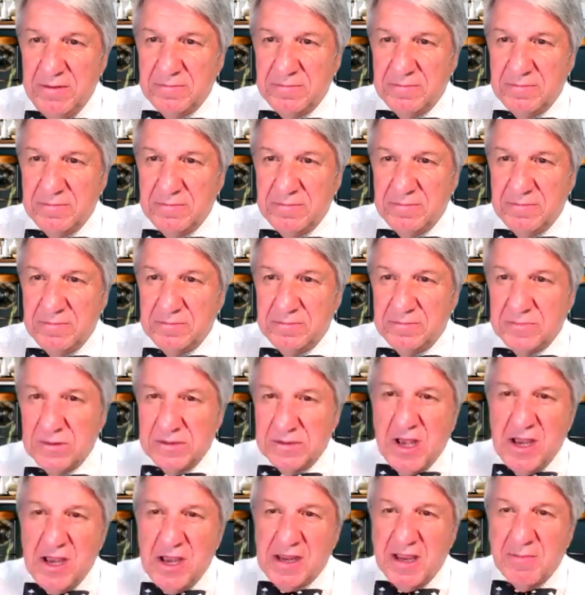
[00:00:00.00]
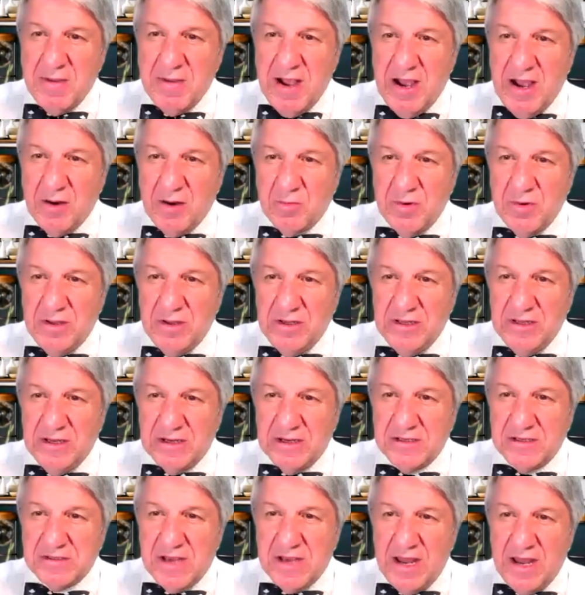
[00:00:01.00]
Since we're talking about really
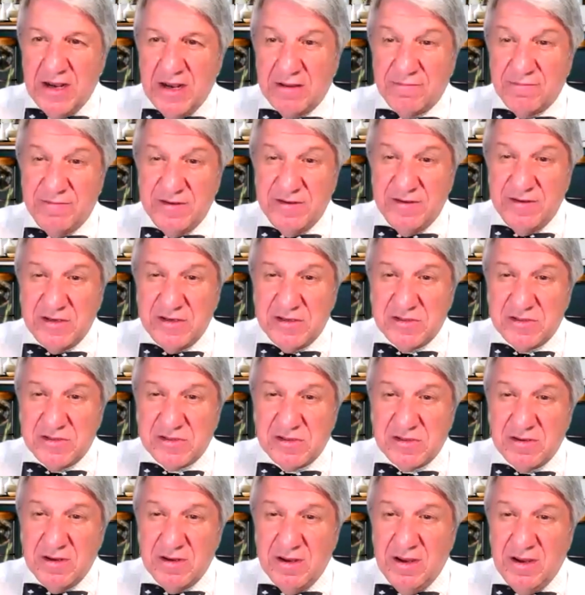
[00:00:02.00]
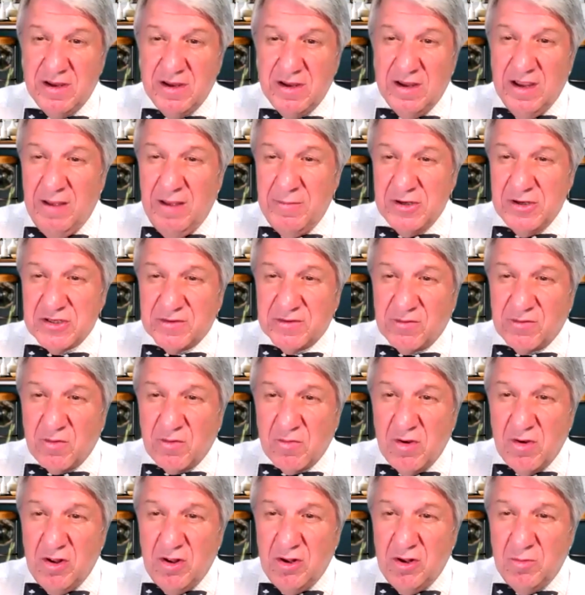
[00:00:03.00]
exotic physics, how much of a
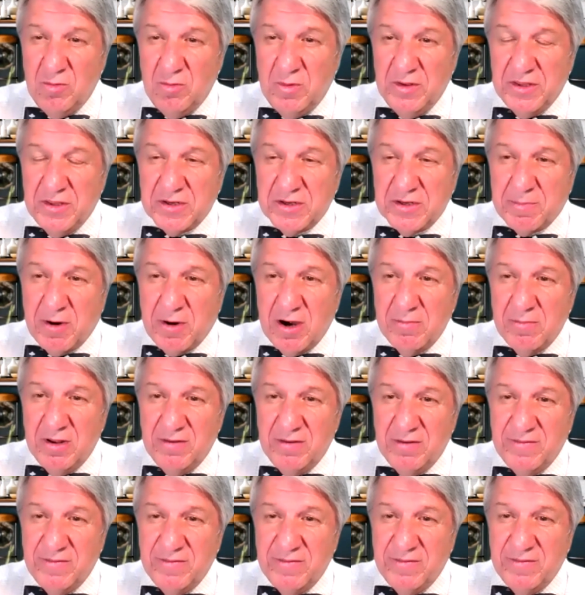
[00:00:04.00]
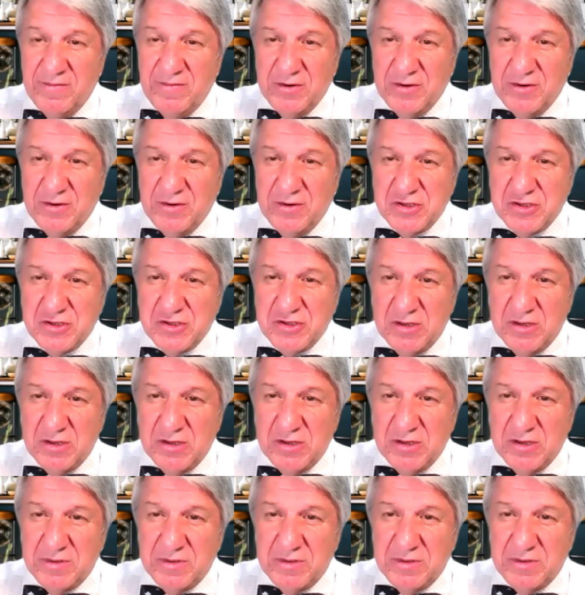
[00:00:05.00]
role will the Department of Energy with its
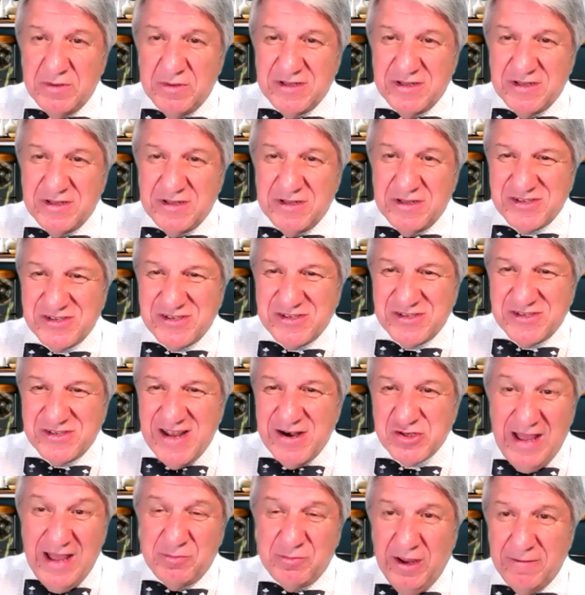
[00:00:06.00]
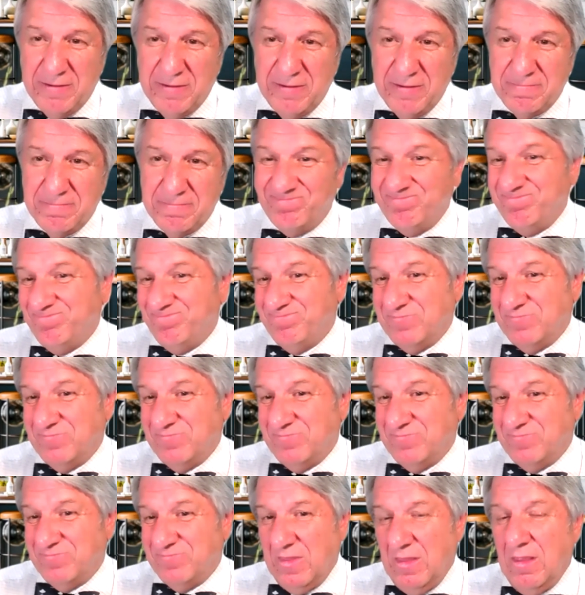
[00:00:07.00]
national labs play?
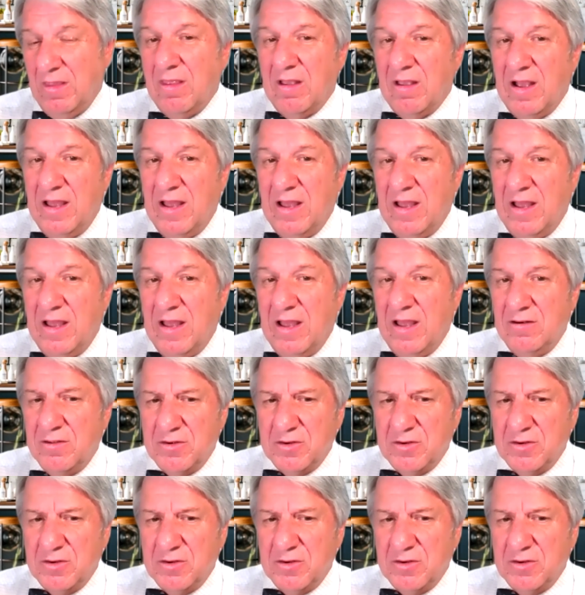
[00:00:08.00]
I didn't know that